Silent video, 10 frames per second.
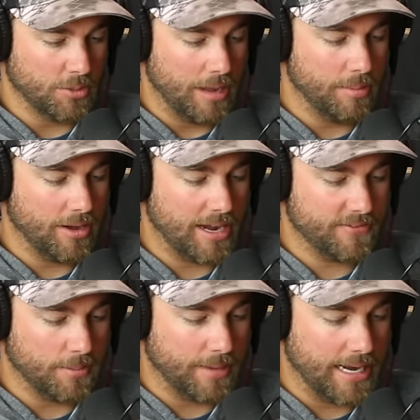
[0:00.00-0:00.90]
So maybe I'll
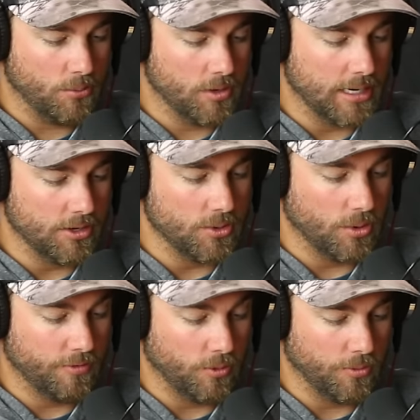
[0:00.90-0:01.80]
have to buy one and do
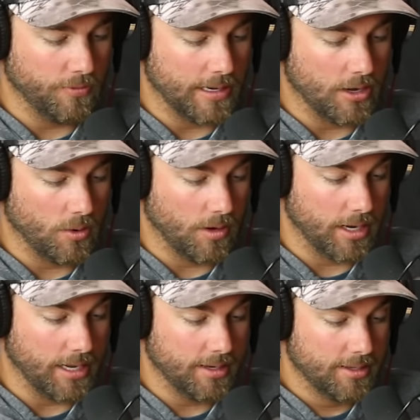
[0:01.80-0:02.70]
a full video
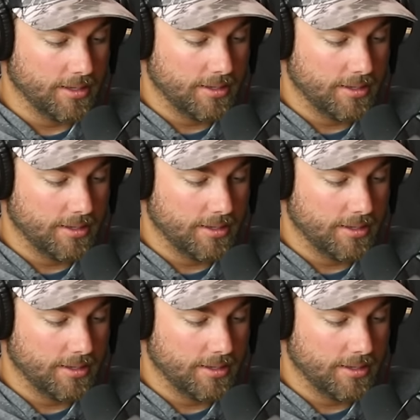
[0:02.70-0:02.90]
on it.